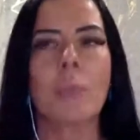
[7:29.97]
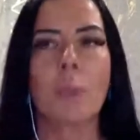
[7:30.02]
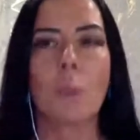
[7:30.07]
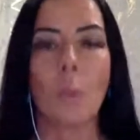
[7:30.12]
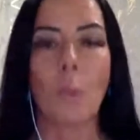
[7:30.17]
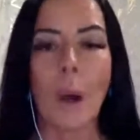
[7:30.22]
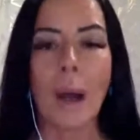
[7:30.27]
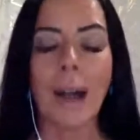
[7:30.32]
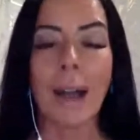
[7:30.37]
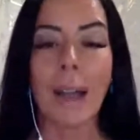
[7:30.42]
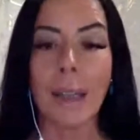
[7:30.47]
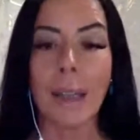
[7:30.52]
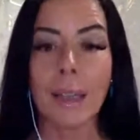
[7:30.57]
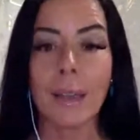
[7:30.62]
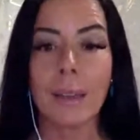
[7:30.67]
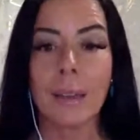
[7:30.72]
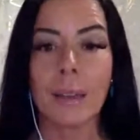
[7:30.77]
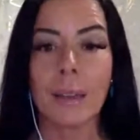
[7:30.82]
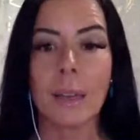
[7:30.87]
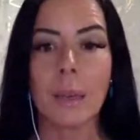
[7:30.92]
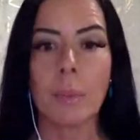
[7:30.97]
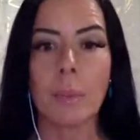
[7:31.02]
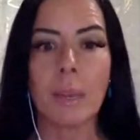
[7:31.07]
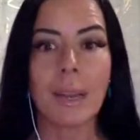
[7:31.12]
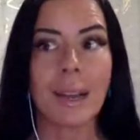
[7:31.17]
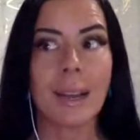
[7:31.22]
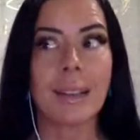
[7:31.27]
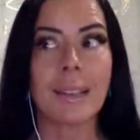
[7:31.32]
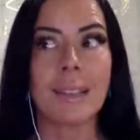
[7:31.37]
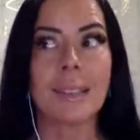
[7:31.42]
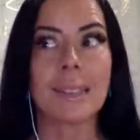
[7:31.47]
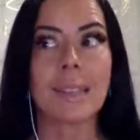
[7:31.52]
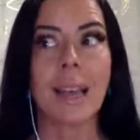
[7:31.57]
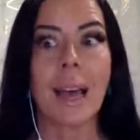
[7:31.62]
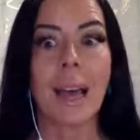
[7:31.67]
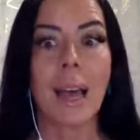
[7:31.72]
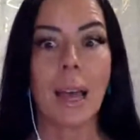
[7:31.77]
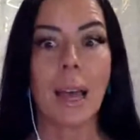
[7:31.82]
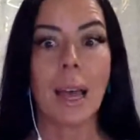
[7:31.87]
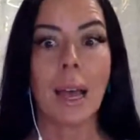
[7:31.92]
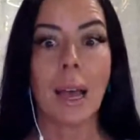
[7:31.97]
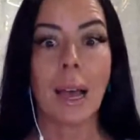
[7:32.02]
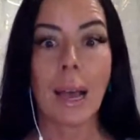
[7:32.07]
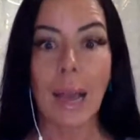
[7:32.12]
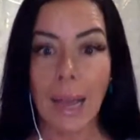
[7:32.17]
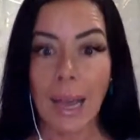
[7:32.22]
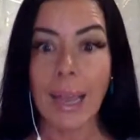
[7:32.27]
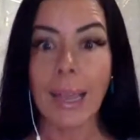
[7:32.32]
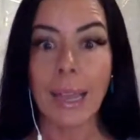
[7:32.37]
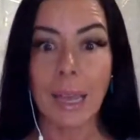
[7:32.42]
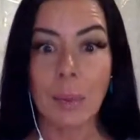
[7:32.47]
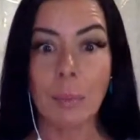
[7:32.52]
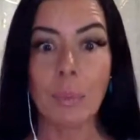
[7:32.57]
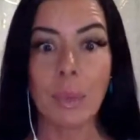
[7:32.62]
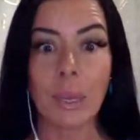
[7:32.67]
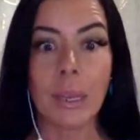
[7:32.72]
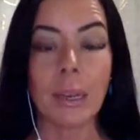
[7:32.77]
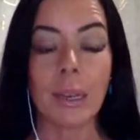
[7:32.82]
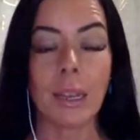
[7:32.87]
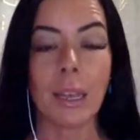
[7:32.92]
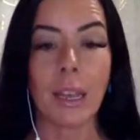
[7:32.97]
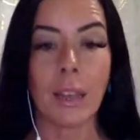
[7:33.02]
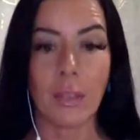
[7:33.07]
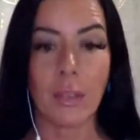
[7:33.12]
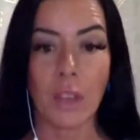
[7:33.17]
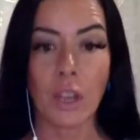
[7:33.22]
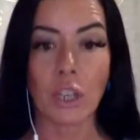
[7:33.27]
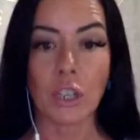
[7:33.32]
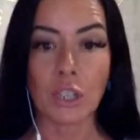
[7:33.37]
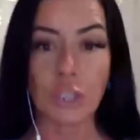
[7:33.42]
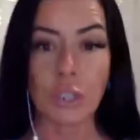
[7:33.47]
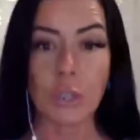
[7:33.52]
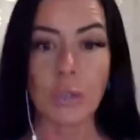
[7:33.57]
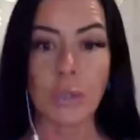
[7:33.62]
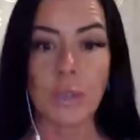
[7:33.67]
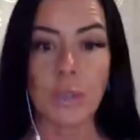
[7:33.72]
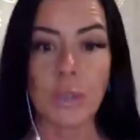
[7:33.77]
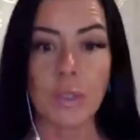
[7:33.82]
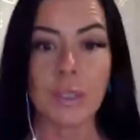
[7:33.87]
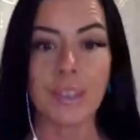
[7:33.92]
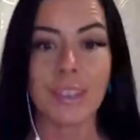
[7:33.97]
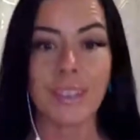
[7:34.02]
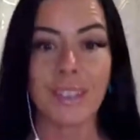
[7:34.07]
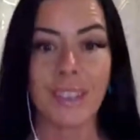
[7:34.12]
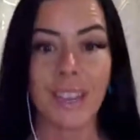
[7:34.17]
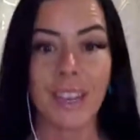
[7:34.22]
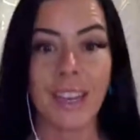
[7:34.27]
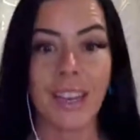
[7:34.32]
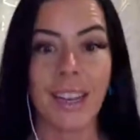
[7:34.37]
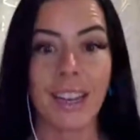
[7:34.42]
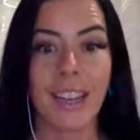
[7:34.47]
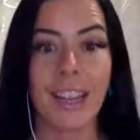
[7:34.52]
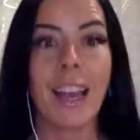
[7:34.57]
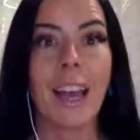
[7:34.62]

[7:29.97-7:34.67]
Why? Because I had been in their shoes, right?